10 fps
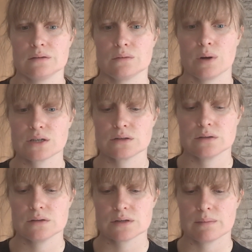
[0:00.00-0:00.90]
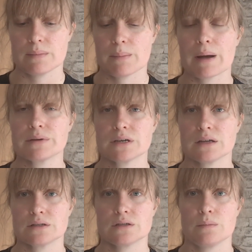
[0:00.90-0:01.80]
questions, I'm happy to
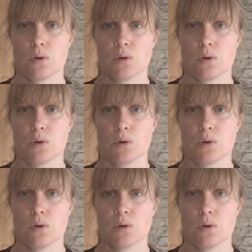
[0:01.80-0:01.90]
answer them.